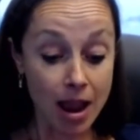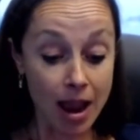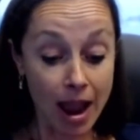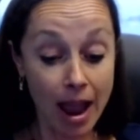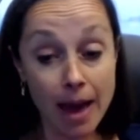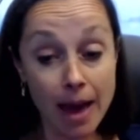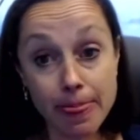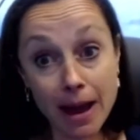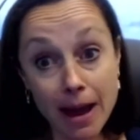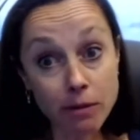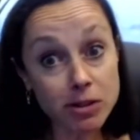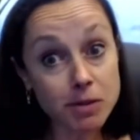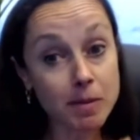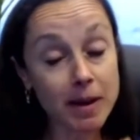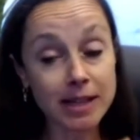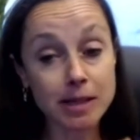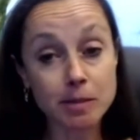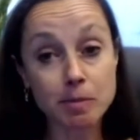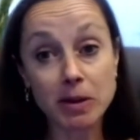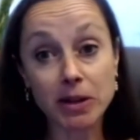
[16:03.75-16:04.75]
and that was my
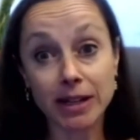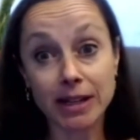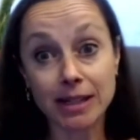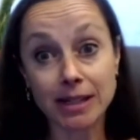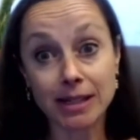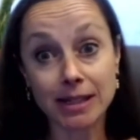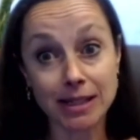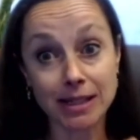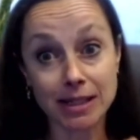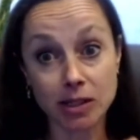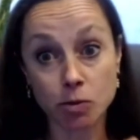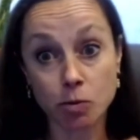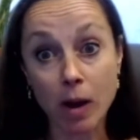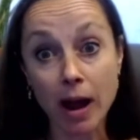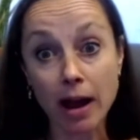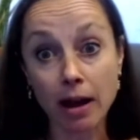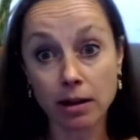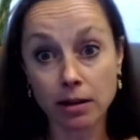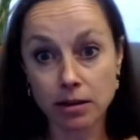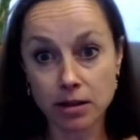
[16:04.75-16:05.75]
experience as
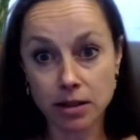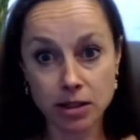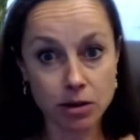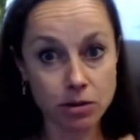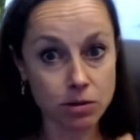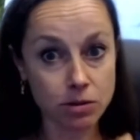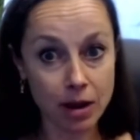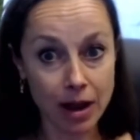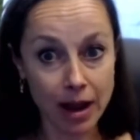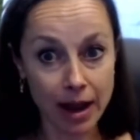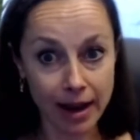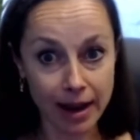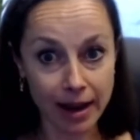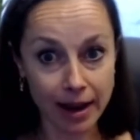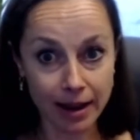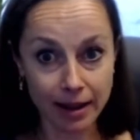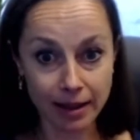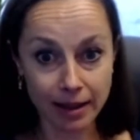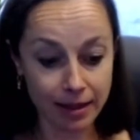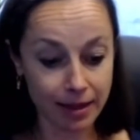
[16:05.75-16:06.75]
well so
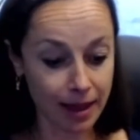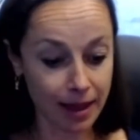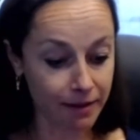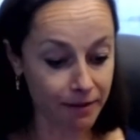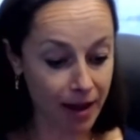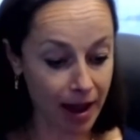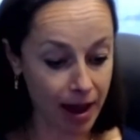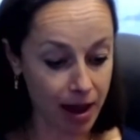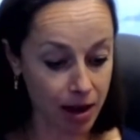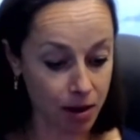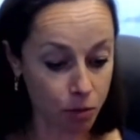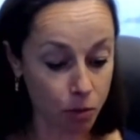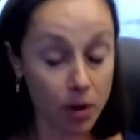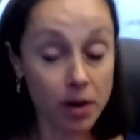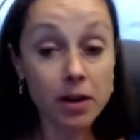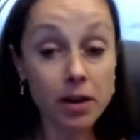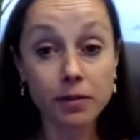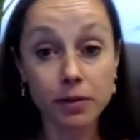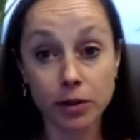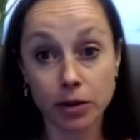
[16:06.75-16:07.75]
i have had a
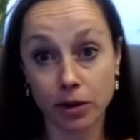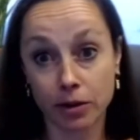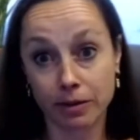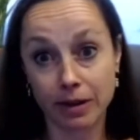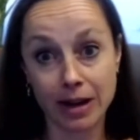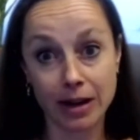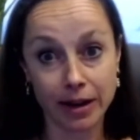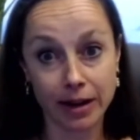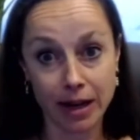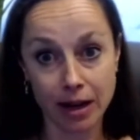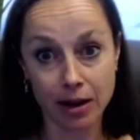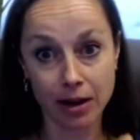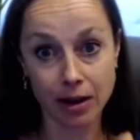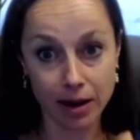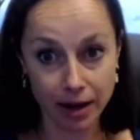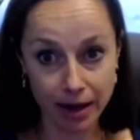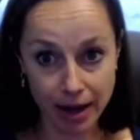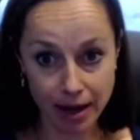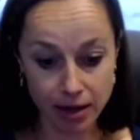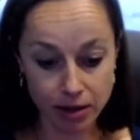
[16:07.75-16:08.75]
wonderful career here
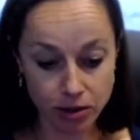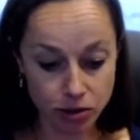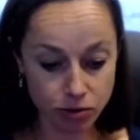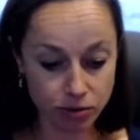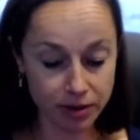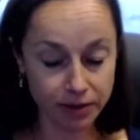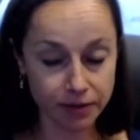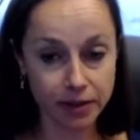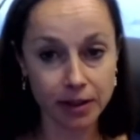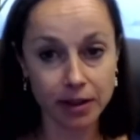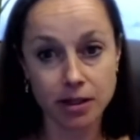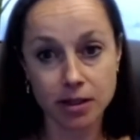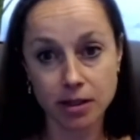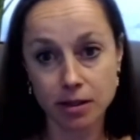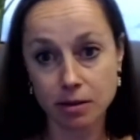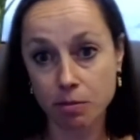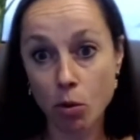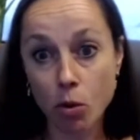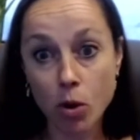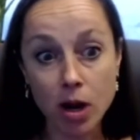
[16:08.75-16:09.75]
again terrifically
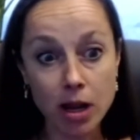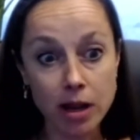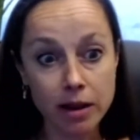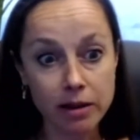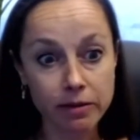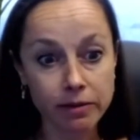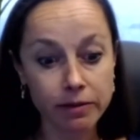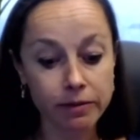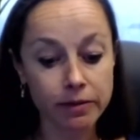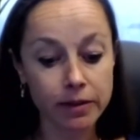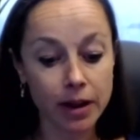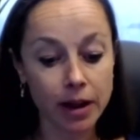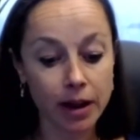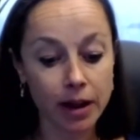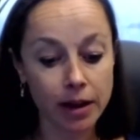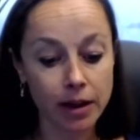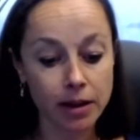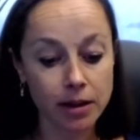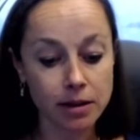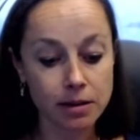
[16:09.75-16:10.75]
supportive
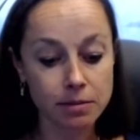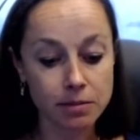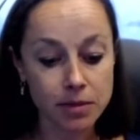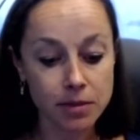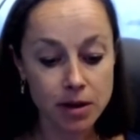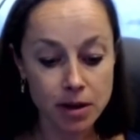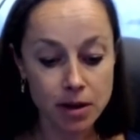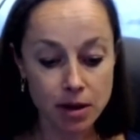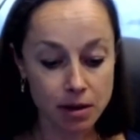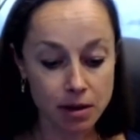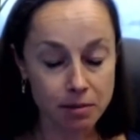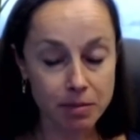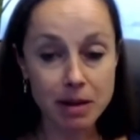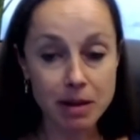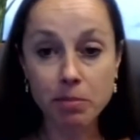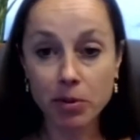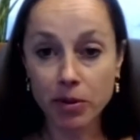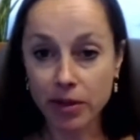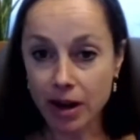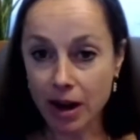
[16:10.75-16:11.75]
um,
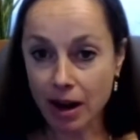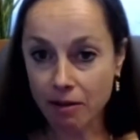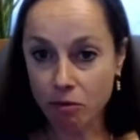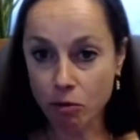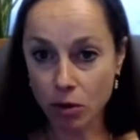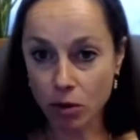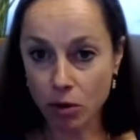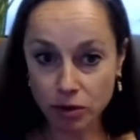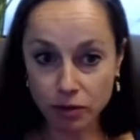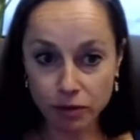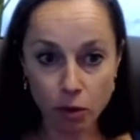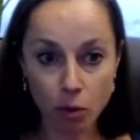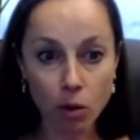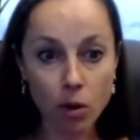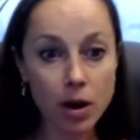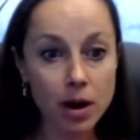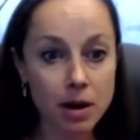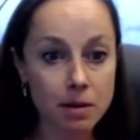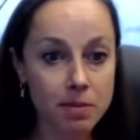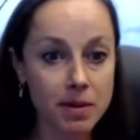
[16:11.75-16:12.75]
people that I've worked for
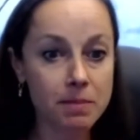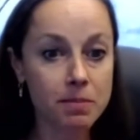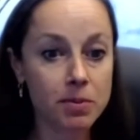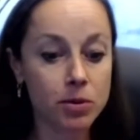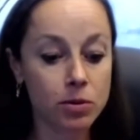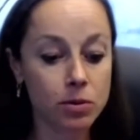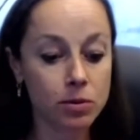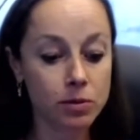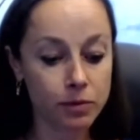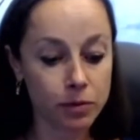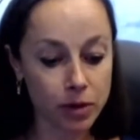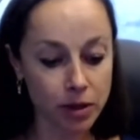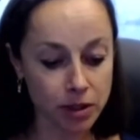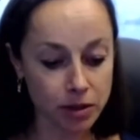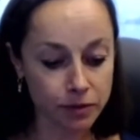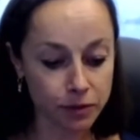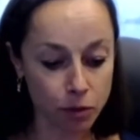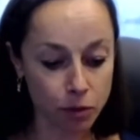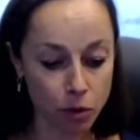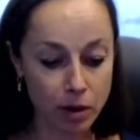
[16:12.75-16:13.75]
and people who've worked
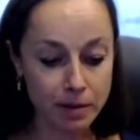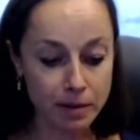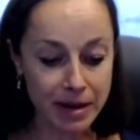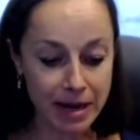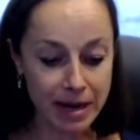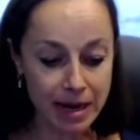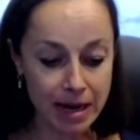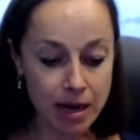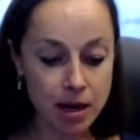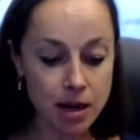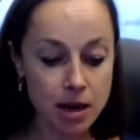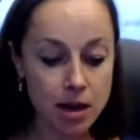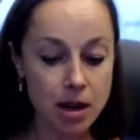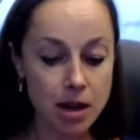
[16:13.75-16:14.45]
for me.